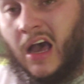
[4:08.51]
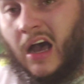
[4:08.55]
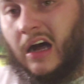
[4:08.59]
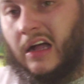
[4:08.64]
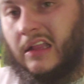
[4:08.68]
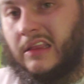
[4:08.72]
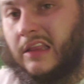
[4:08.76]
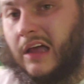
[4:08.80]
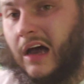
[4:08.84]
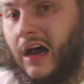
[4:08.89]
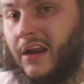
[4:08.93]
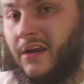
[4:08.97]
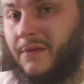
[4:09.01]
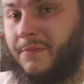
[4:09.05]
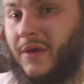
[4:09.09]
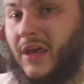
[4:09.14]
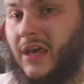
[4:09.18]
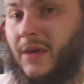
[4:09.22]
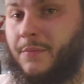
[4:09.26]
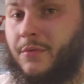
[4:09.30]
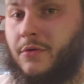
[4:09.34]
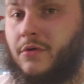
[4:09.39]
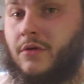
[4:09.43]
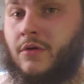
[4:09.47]
A lot of
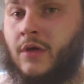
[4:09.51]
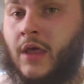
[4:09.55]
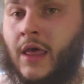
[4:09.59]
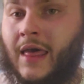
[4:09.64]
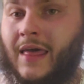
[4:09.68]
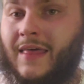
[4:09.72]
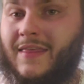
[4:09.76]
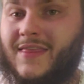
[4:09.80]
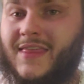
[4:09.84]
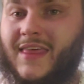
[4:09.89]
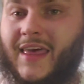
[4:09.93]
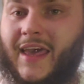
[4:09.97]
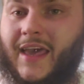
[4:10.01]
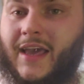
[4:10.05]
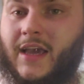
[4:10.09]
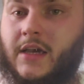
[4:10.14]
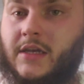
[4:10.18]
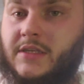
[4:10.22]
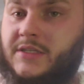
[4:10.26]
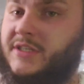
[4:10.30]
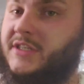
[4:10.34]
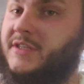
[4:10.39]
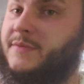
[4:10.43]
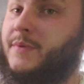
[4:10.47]
people think
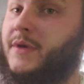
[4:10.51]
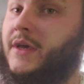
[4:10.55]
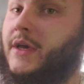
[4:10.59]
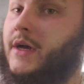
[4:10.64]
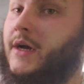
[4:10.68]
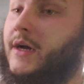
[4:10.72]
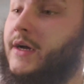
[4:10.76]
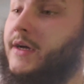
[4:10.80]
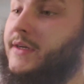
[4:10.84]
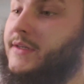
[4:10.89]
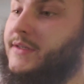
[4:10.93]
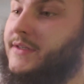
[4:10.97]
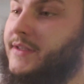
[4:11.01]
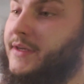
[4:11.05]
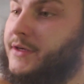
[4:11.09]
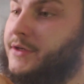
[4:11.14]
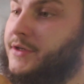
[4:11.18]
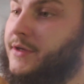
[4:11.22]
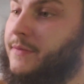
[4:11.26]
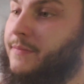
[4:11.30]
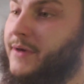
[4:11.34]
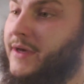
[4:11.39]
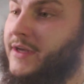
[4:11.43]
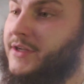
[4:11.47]
just because
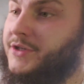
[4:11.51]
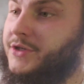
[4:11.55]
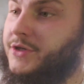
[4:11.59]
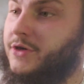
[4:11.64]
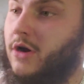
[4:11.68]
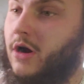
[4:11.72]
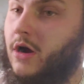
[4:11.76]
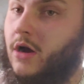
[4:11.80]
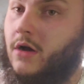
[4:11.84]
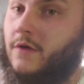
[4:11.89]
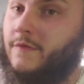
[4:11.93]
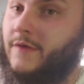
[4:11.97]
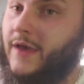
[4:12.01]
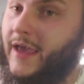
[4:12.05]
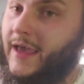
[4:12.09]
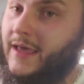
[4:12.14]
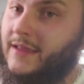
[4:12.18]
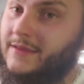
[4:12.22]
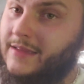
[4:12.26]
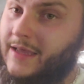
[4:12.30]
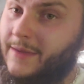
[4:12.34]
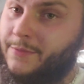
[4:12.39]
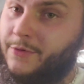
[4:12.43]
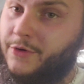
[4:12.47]
there's a picture of a
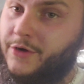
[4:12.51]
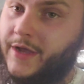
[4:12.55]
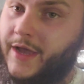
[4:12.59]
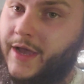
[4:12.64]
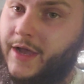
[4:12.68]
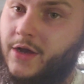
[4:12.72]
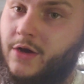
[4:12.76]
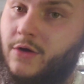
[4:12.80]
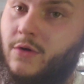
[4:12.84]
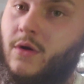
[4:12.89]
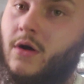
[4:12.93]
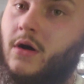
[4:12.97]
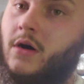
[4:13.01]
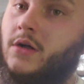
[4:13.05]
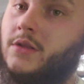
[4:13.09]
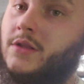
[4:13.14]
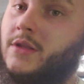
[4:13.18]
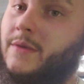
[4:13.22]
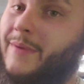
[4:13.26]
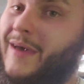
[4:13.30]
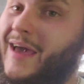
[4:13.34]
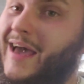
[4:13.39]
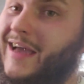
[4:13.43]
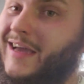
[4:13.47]
leopard gecko on
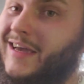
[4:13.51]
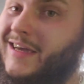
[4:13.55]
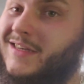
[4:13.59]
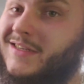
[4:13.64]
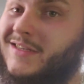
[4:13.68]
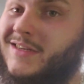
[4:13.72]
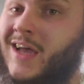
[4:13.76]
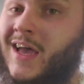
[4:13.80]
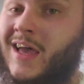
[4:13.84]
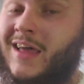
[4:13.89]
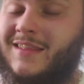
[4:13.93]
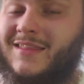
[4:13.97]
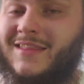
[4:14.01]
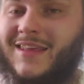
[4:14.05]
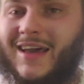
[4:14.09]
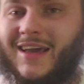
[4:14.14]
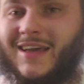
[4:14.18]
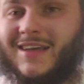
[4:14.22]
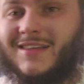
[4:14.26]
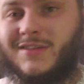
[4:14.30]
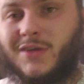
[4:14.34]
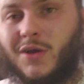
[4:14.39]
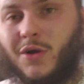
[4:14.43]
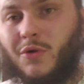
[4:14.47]
the package
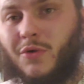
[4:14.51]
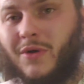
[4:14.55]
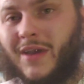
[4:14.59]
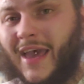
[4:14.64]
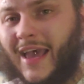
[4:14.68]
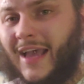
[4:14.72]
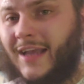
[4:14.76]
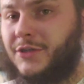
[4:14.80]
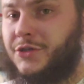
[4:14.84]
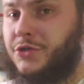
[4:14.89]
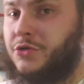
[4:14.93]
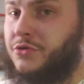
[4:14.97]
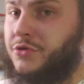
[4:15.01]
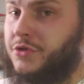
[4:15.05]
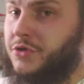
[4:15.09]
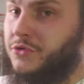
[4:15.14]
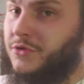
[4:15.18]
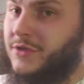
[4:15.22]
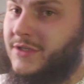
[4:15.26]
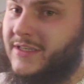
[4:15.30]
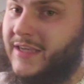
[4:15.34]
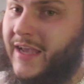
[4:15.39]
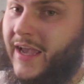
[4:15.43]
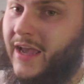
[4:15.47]
that it's okay to
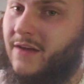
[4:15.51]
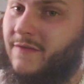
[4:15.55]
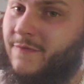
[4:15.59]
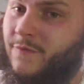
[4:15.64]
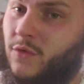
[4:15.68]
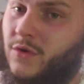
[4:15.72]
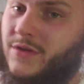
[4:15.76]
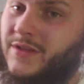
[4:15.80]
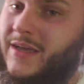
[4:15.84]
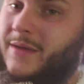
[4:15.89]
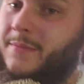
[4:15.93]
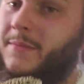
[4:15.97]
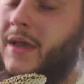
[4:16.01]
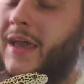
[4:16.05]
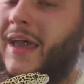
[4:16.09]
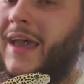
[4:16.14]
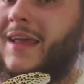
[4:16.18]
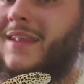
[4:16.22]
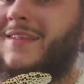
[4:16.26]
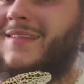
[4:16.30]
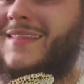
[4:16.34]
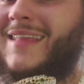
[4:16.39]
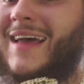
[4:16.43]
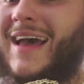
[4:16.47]
use sand for them,
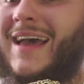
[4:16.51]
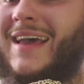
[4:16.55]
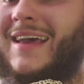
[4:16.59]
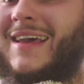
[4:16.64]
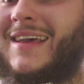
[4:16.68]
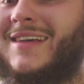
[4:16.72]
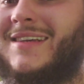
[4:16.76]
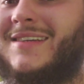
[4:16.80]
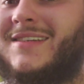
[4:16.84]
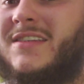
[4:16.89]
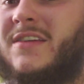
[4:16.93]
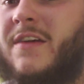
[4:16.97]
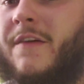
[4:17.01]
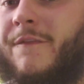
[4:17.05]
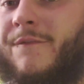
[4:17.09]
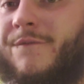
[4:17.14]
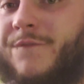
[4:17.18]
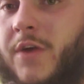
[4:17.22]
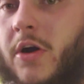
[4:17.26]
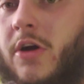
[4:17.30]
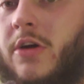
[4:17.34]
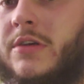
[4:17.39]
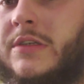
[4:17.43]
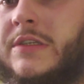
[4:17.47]
and that is
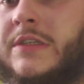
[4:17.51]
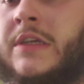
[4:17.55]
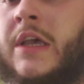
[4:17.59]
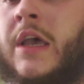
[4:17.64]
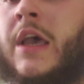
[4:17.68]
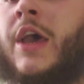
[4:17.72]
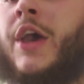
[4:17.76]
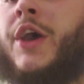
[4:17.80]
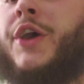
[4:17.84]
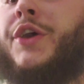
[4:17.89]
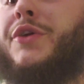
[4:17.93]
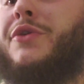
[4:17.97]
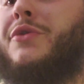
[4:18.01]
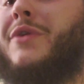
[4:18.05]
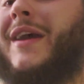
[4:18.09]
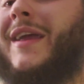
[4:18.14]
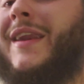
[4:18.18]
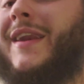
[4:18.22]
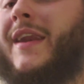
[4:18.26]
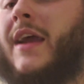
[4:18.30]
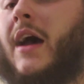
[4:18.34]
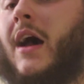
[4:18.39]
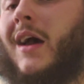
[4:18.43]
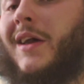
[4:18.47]
false. You
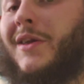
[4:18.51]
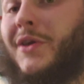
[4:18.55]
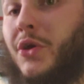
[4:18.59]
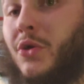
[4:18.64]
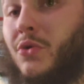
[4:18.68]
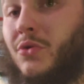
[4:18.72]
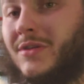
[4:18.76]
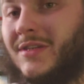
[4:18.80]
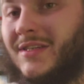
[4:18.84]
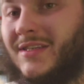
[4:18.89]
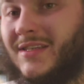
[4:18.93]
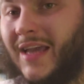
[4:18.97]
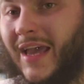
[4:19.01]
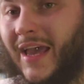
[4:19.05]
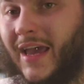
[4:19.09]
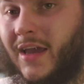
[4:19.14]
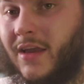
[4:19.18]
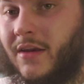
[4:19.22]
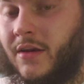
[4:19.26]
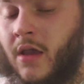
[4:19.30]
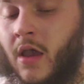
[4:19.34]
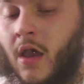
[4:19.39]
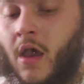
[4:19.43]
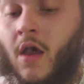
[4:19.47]
cannot use
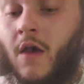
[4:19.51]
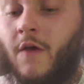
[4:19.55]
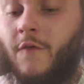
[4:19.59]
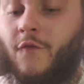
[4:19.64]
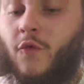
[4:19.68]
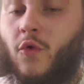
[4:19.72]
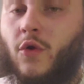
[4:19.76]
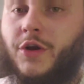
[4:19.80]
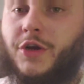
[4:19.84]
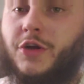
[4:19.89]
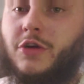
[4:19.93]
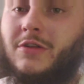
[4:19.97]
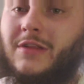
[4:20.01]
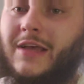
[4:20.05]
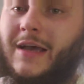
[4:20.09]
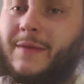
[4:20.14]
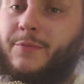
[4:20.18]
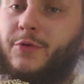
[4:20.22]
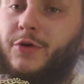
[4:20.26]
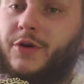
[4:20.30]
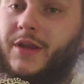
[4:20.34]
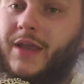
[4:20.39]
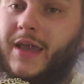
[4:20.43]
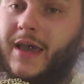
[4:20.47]
sand for your
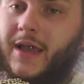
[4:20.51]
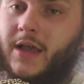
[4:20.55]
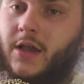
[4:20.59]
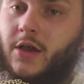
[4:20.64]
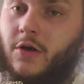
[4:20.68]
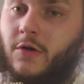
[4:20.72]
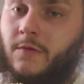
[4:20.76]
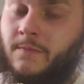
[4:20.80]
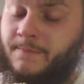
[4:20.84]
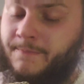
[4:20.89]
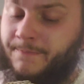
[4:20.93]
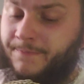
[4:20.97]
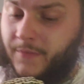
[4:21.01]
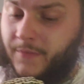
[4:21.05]
leopard gecko.